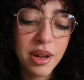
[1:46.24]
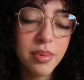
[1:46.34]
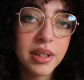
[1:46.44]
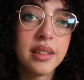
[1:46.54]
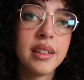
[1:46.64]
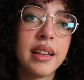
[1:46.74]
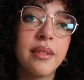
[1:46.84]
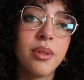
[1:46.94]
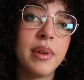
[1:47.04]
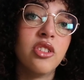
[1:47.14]
I'm gonna put the
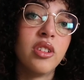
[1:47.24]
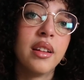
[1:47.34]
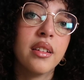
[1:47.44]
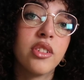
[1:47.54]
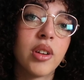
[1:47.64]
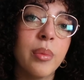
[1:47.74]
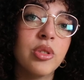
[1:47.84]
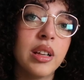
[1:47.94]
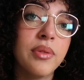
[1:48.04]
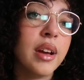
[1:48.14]
information in the
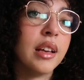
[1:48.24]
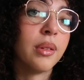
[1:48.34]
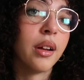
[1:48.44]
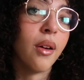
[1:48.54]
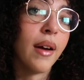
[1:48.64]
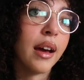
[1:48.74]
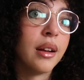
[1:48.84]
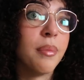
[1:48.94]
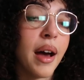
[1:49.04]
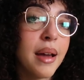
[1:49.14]
description if you guys want to go ahead
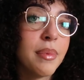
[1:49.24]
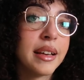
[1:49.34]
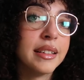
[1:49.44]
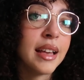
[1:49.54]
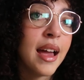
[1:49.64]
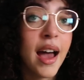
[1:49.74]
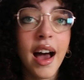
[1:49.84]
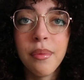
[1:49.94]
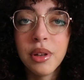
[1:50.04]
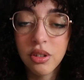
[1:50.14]
and buy it, because
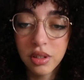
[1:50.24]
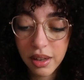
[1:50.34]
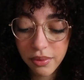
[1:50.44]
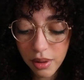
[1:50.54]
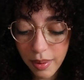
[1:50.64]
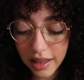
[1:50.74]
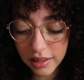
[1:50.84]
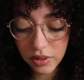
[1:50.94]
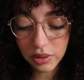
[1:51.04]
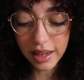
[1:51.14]
I've been using it for the
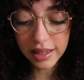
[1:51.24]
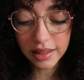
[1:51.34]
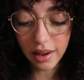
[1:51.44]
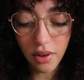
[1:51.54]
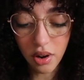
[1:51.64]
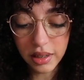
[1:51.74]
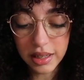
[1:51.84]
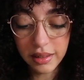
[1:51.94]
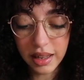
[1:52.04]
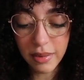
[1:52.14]
past few days and I've
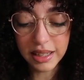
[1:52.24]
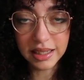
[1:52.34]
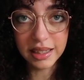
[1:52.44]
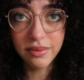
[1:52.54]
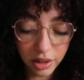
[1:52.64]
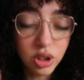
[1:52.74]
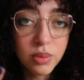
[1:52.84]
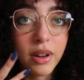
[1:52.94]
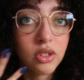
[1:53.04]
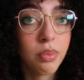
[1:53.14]
already like, my skin
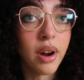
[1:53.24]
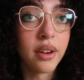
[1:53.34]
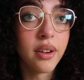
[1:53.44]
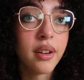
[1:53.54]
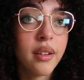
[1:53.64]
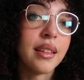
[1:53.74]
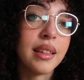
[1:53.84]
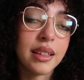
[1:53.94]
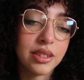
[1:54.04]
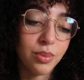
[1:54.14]
looks much brighter. I
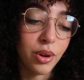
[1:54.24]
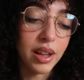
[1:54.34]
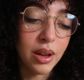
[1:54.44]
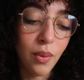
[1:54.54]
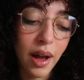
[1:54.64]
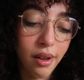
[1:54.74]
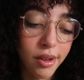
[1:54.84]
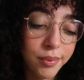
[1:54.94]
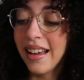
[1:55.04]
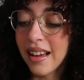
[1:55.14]
think it's working
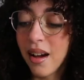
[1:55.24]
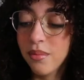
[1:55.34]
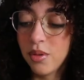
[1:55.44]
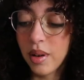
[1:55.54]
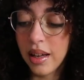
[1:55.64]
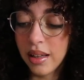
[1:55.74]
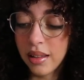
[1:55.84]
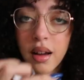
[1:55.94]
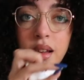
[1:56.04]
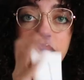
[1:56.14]
well. It comes
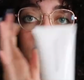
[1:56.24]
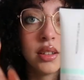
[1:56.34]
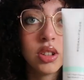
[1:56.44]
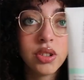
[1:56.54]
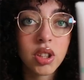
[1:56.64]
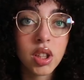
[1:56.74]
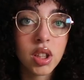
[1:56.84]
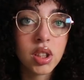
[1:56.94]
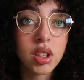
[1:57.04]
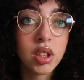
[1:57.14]
with a
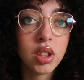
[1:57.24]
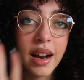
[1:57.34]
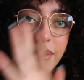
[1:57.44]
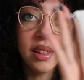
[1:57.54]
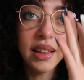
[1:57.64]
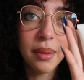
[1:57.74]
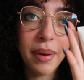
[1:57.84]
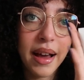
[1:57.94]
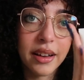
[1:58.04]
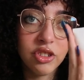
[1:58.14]
cleanser. I really like the
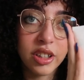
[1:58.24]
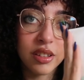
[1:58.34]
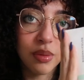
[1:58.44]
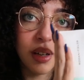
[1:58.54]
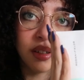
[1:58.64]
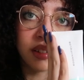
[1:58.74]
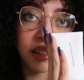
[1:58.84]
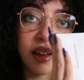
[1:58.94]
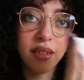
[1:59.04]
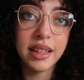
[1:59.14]
packaging as well.
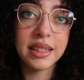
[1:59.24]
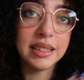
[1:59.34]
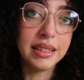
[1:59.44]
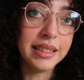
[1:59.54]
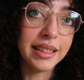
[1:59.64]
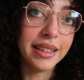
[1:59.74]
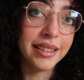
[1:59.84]
Look at how like sleek it